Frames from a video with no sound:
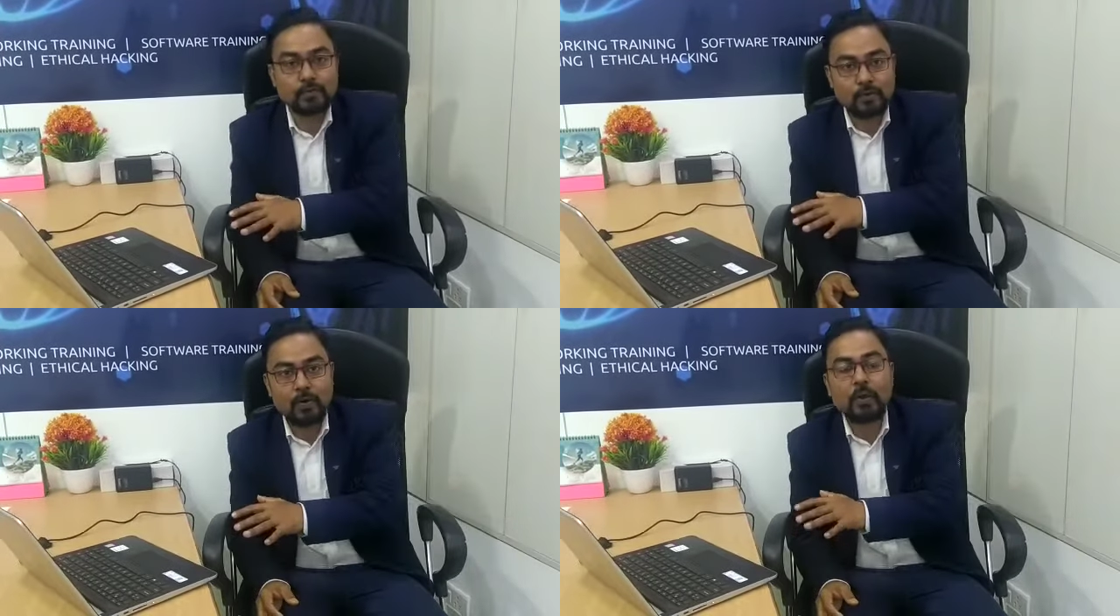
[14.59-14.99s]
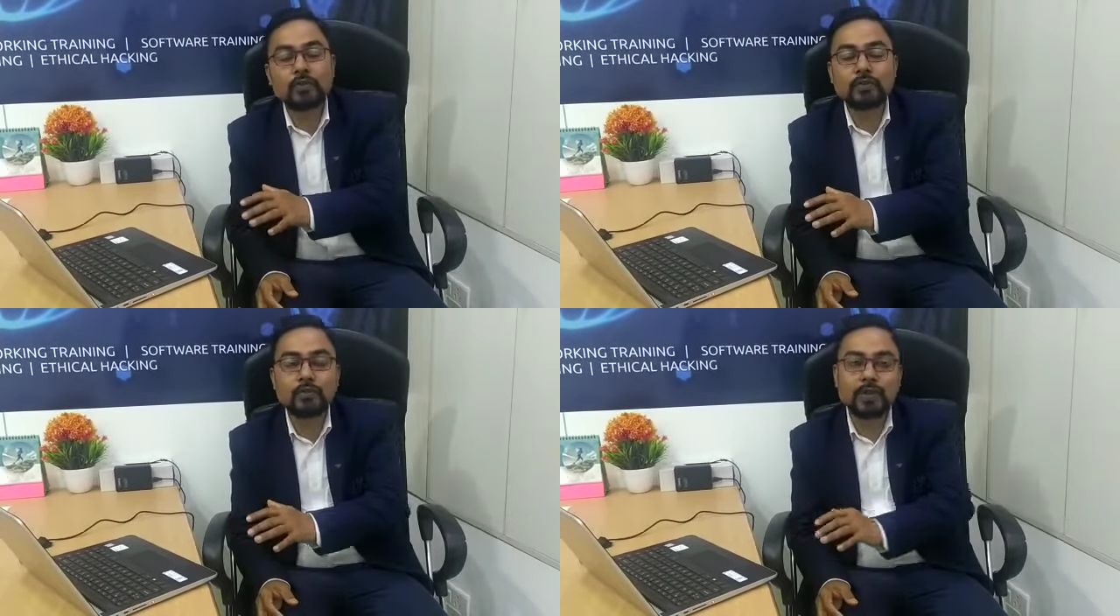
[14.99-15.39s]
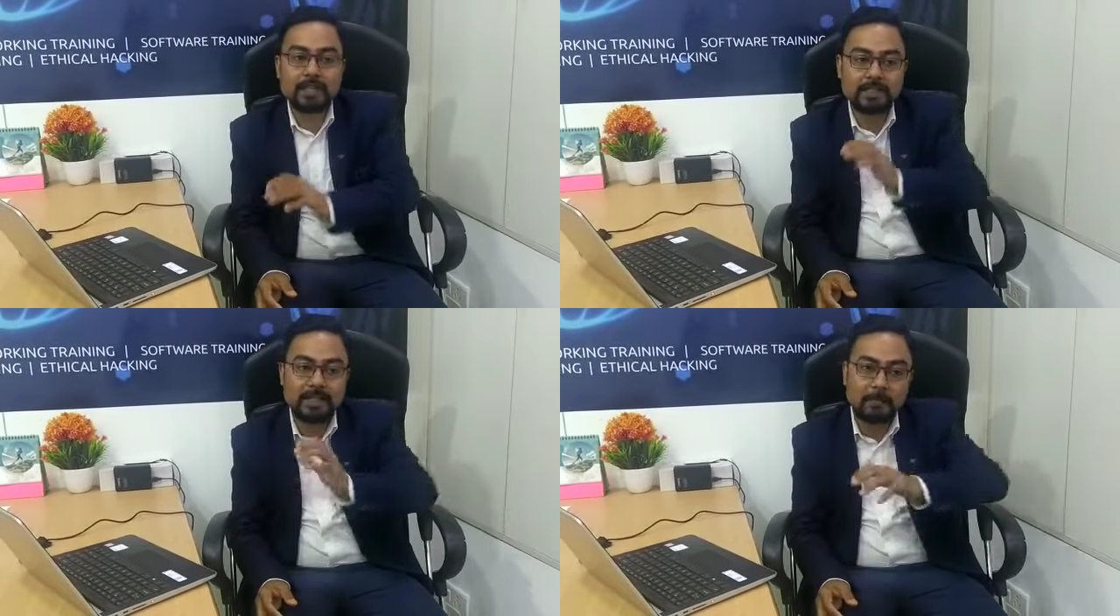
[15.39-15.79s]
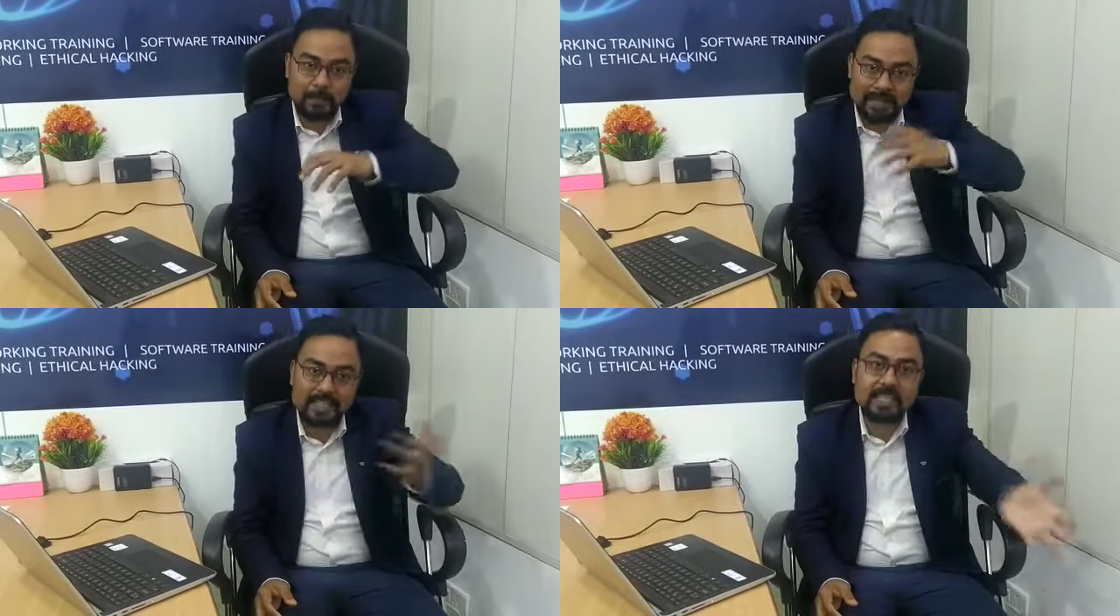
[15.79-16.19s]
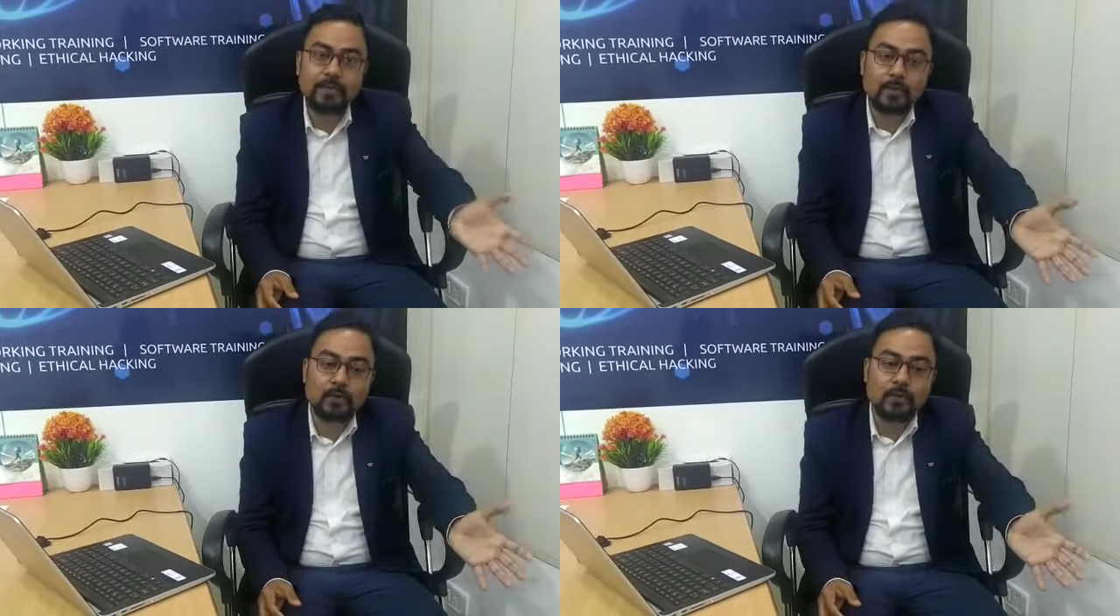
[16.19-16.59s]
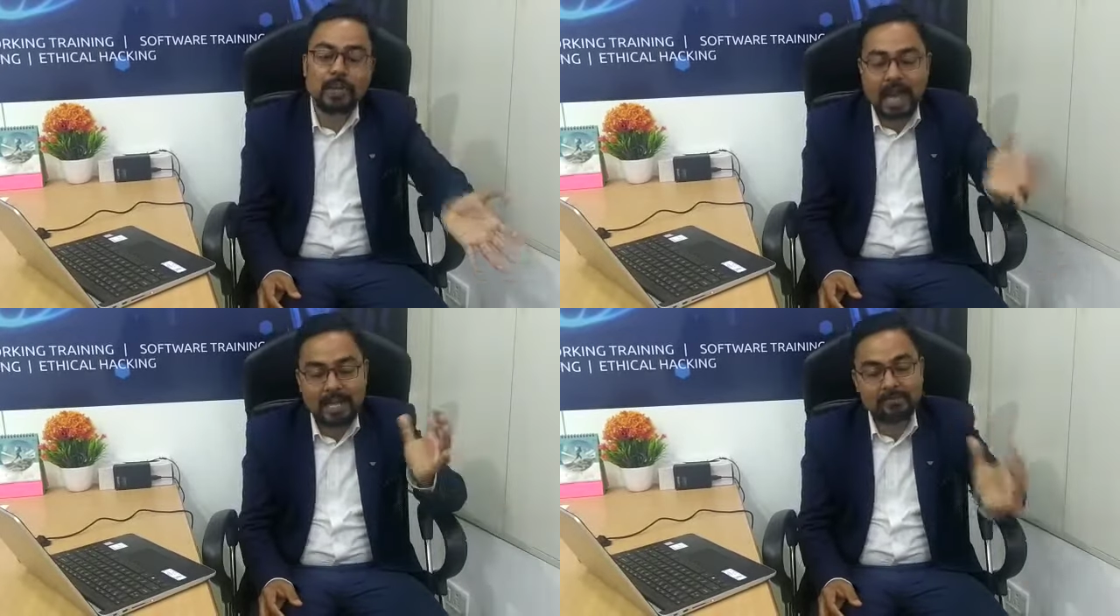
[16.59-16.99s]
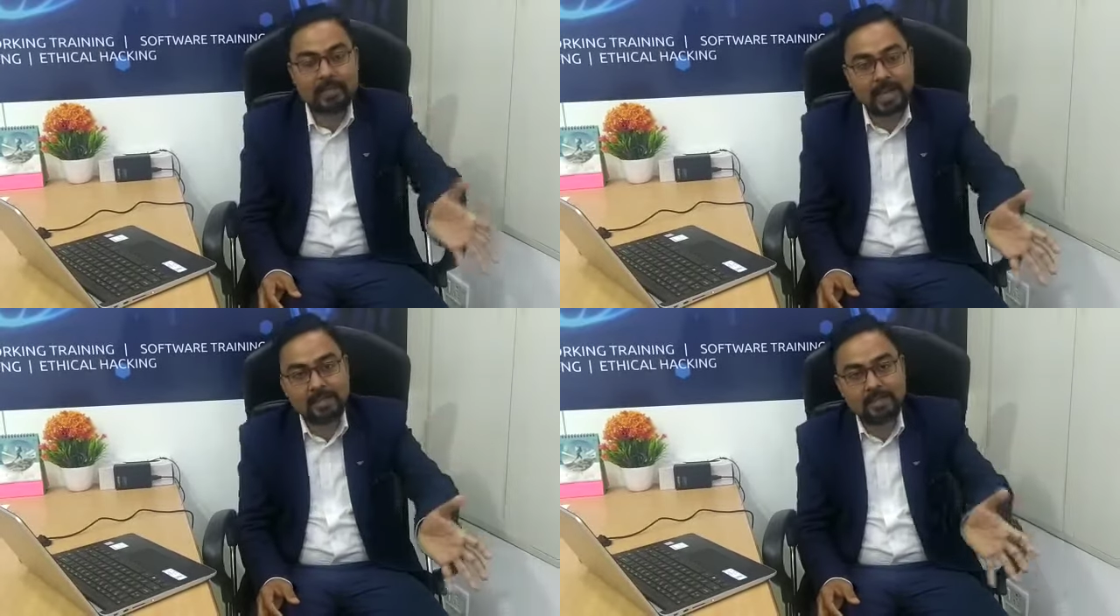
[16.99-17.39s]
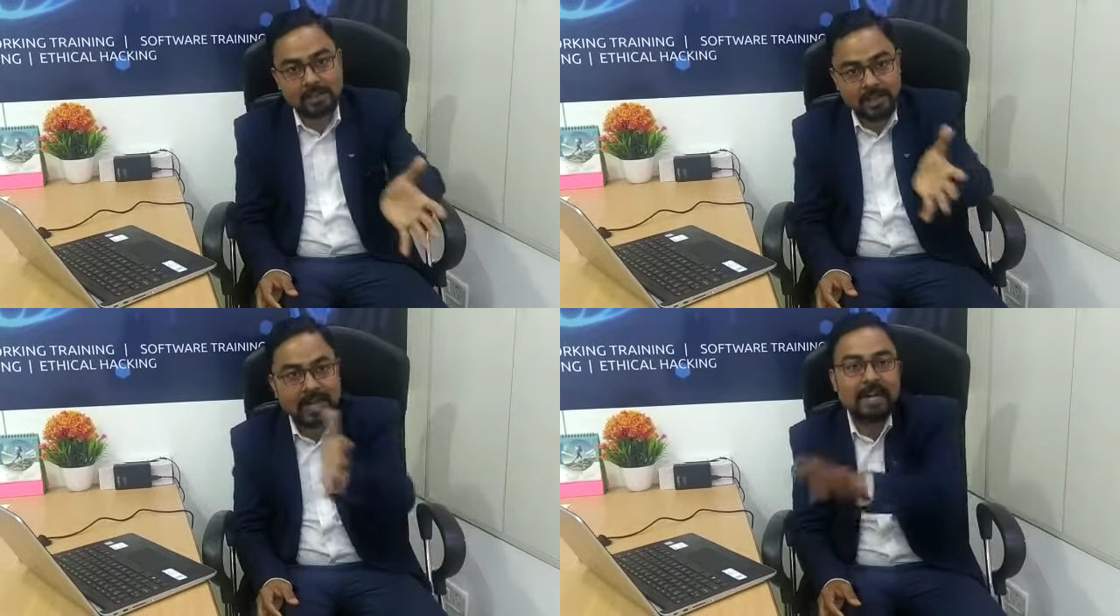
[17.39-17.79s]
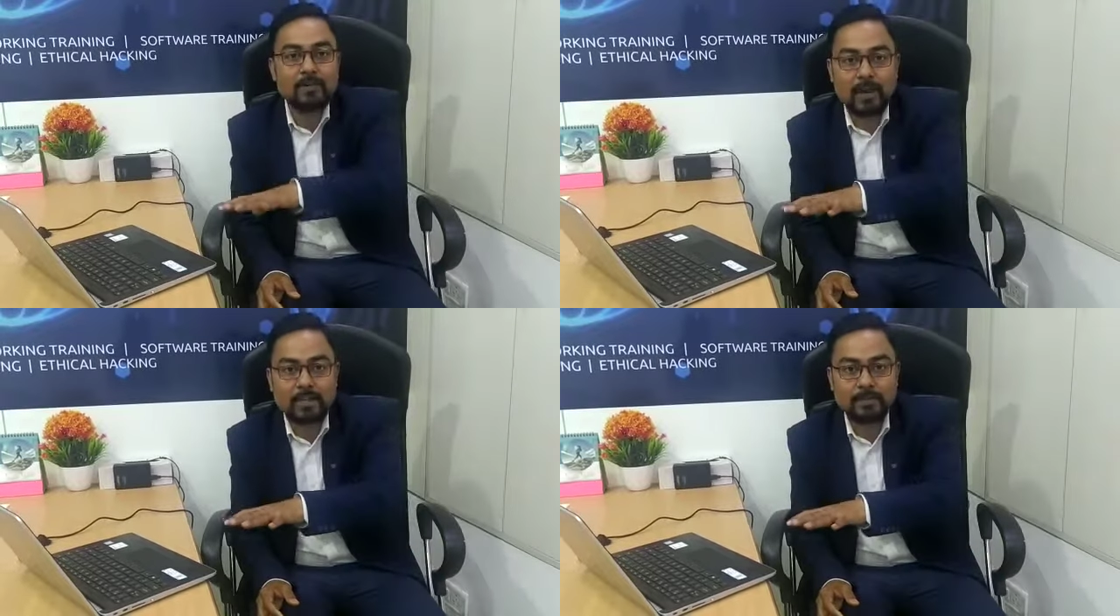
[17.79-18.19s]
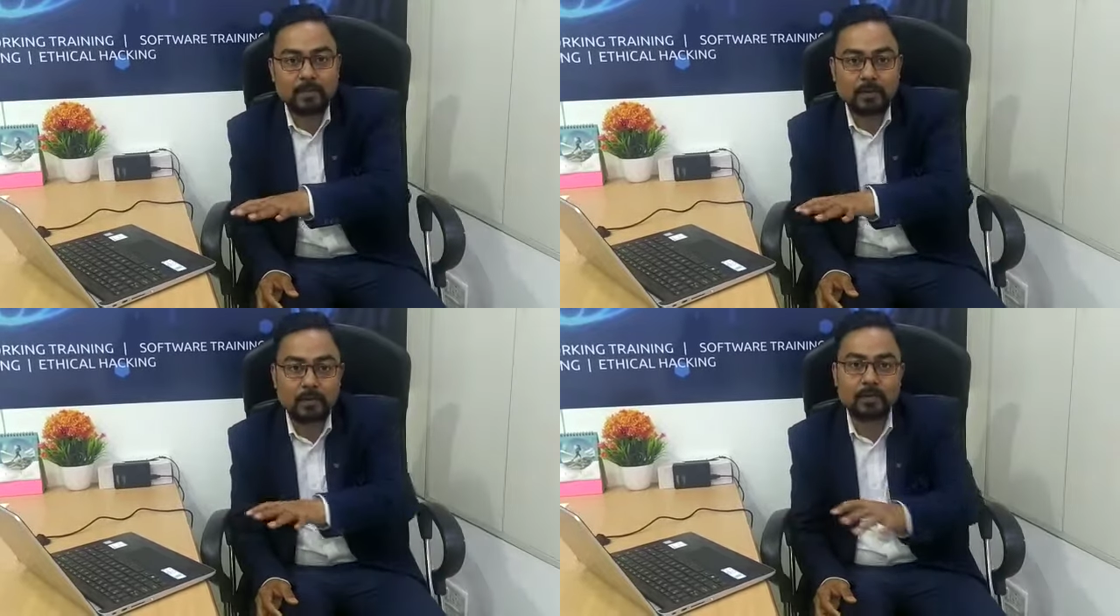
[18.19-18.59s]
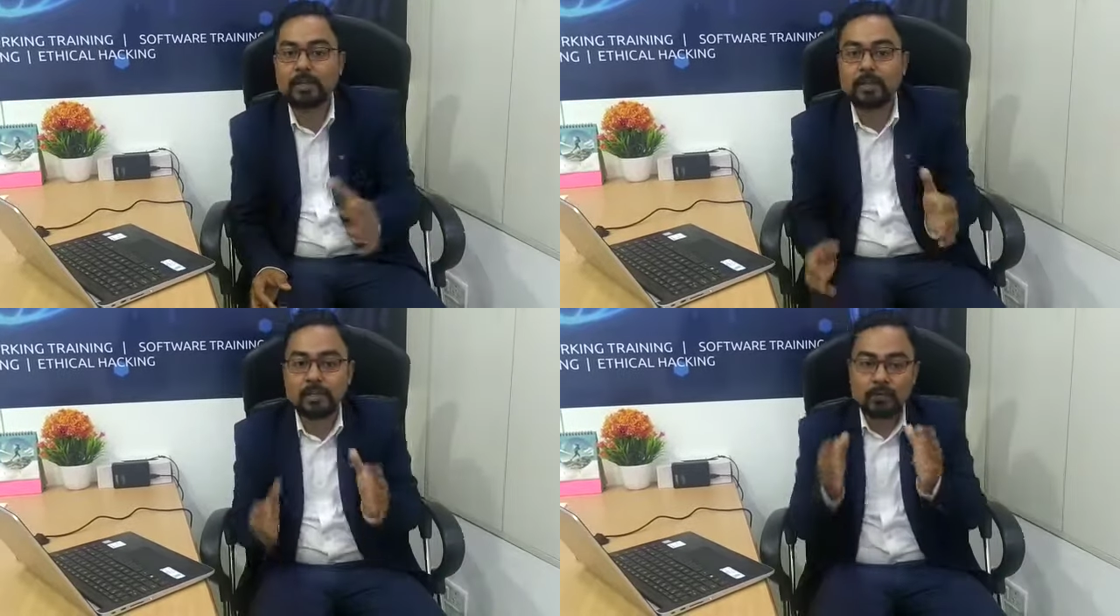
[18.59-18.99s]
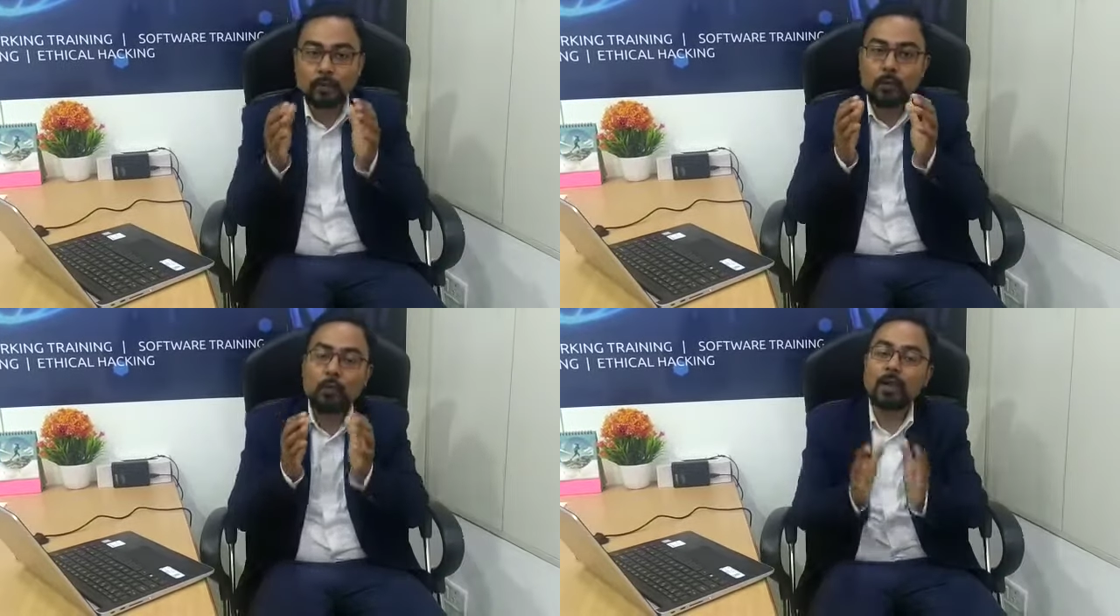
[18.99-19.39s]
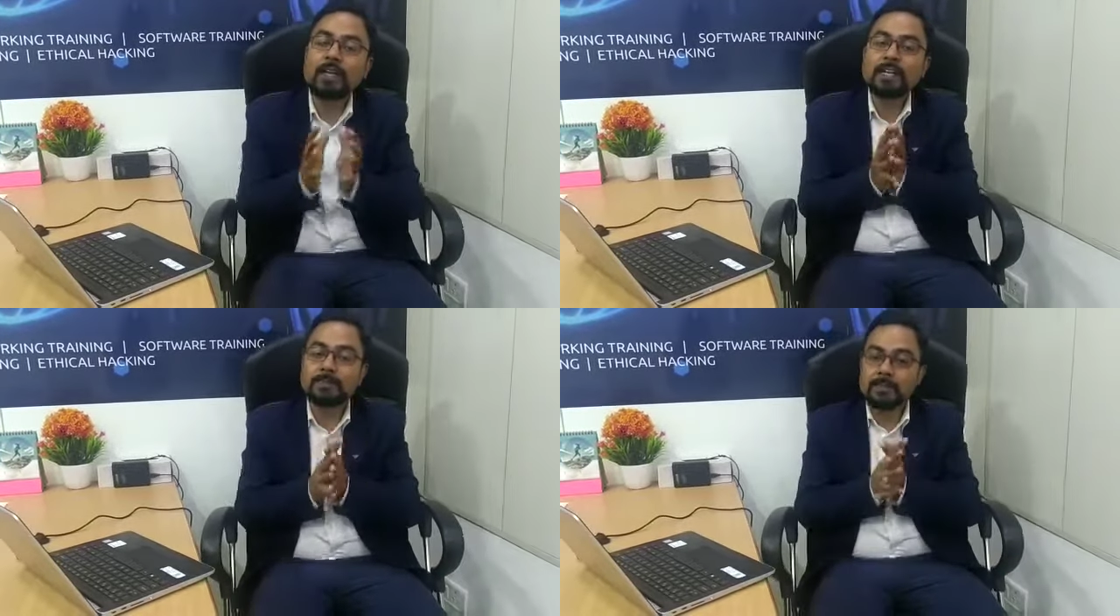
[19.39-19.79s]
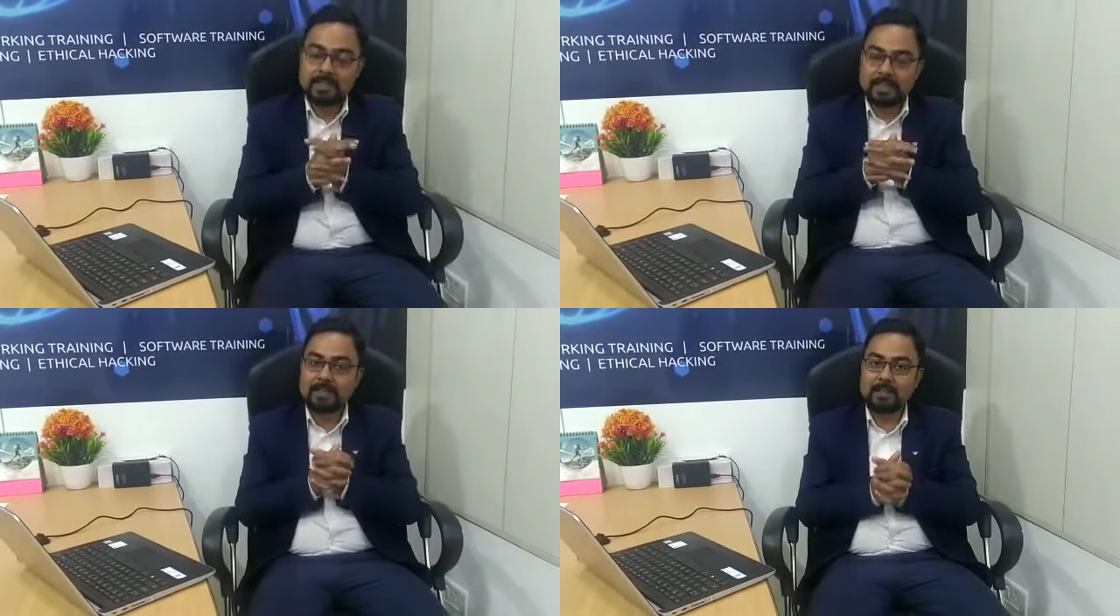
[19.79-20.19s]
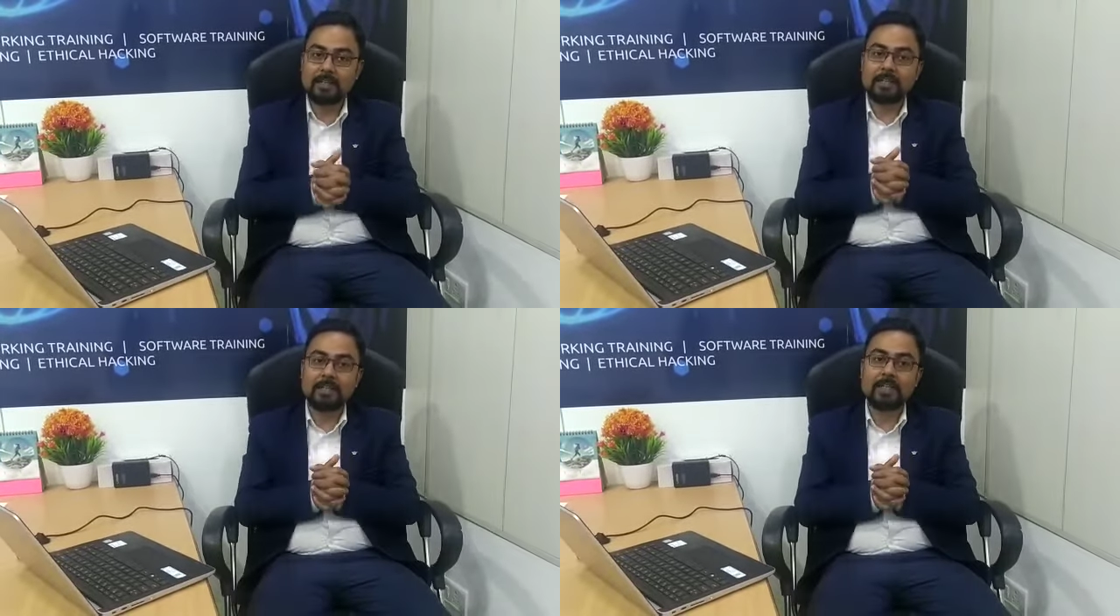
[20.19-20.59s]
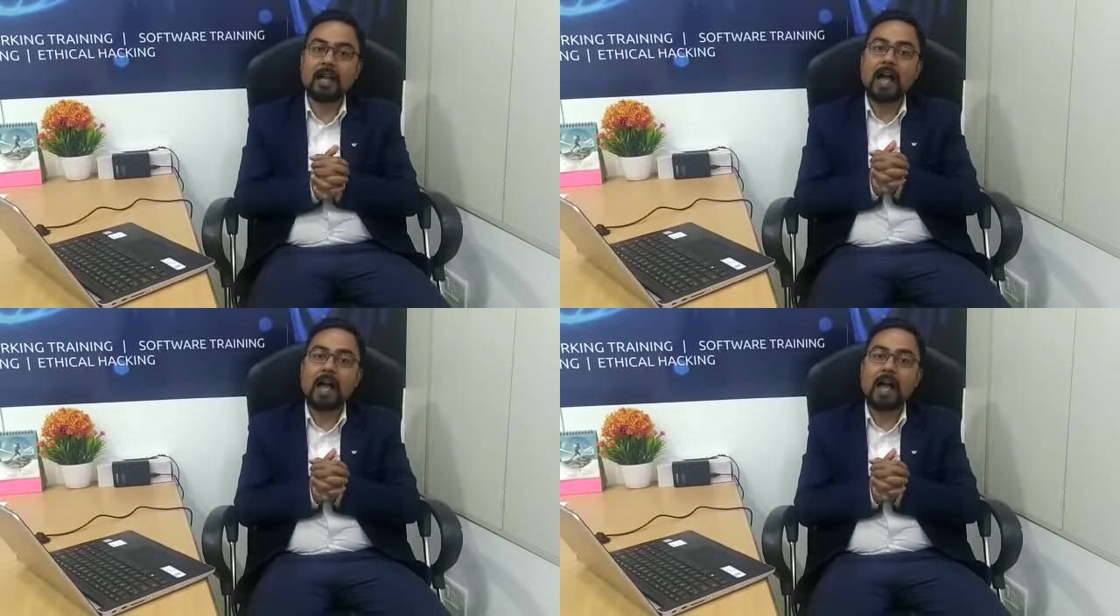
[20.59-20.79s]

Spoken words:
Also you can say basic module as well as the advanced module. So what is machine learning?